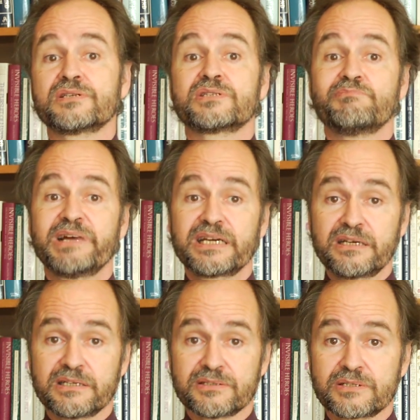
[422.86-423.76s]
this
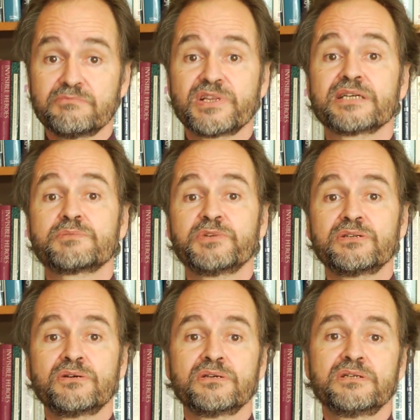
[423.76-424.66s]
mechanism that's been
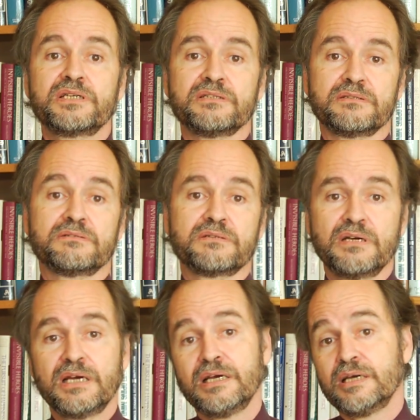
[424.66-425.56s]
hurting you,
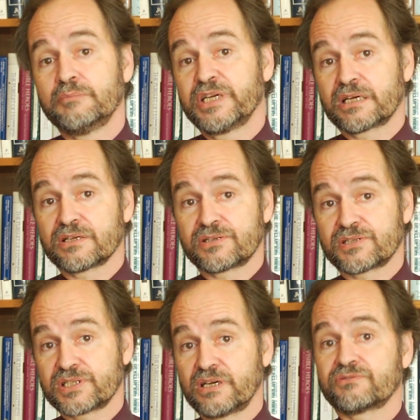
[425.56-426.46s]
because the
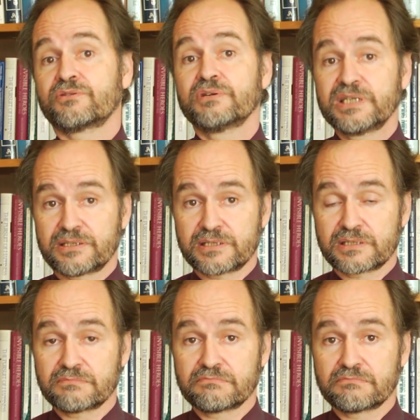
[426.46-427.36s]

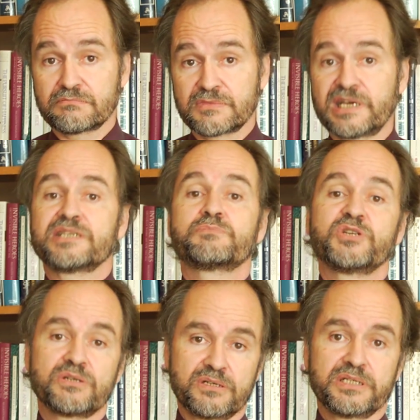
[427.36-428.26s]
self-criticism has been
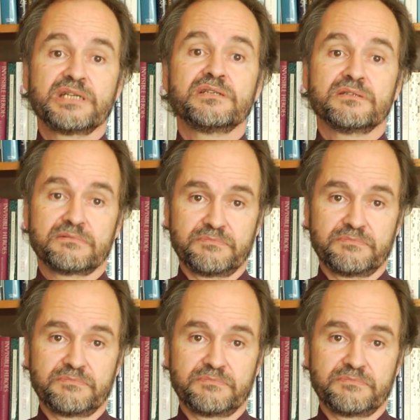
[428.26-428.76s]
hurting you.